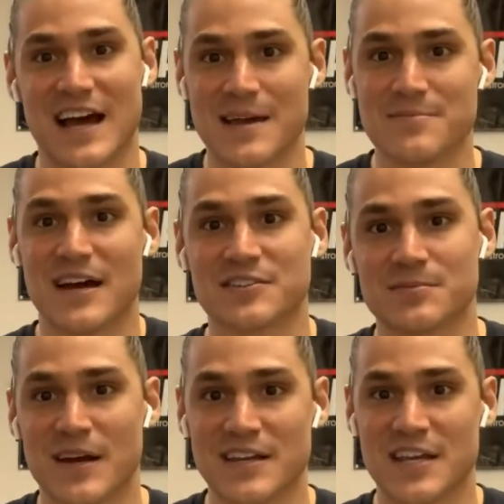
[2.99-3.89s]
I'm Dr.
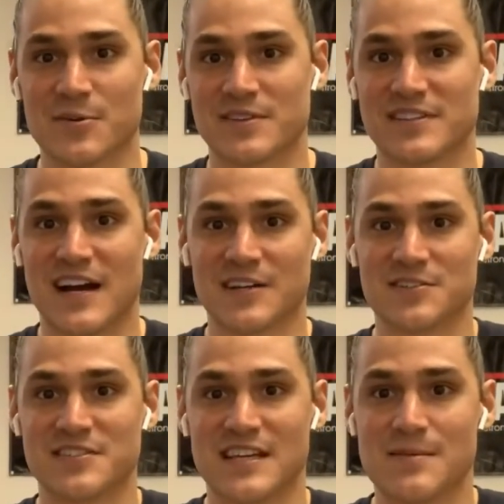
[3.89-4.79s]
Mike here with Dr.
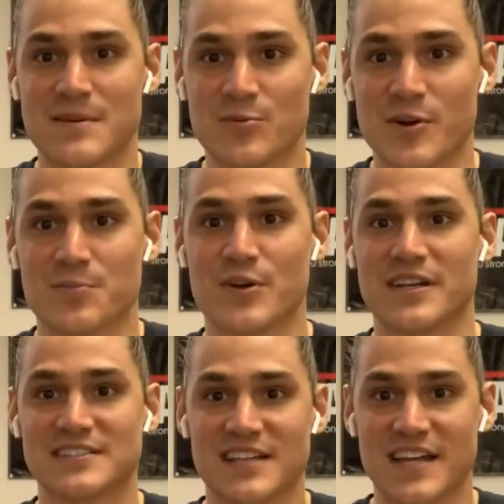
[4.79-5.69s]
Tim, and we are pretty
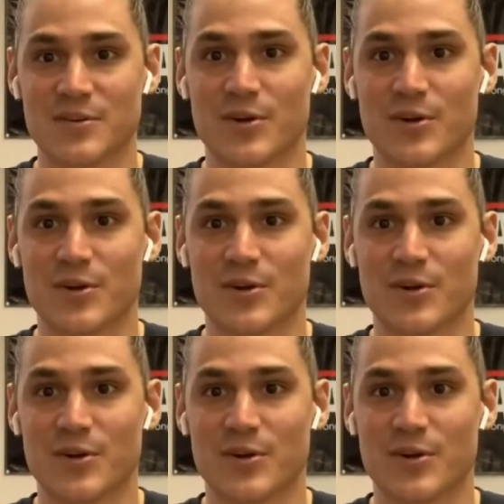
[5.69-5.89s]
excited.